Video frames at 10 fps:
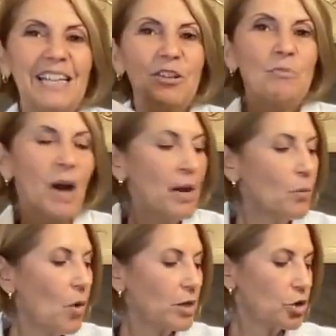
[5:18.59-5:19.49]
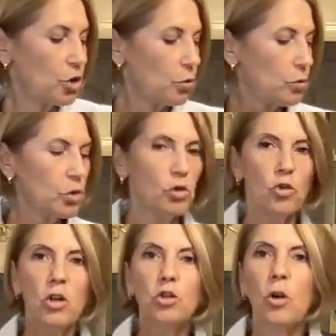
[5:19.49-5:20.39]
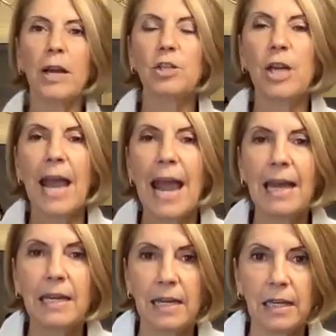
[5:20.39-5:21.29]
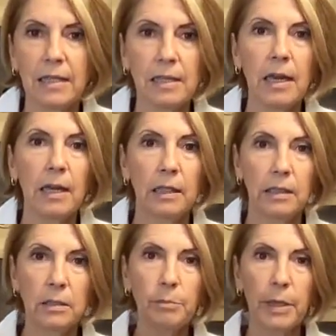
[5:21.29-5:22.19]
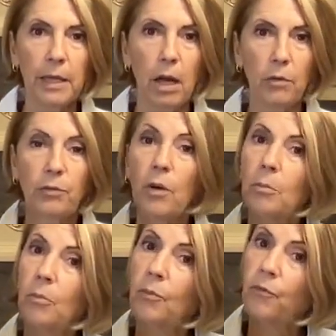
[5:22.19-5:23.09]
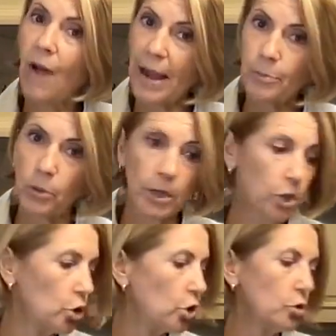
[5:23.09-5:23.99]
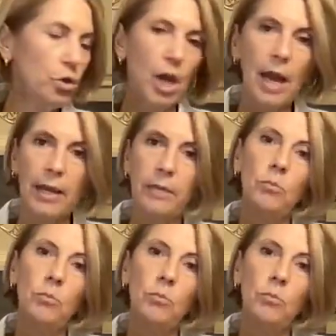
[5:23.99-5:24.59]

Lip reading: you might want to start trying to add in a little bit of fiber into your diet.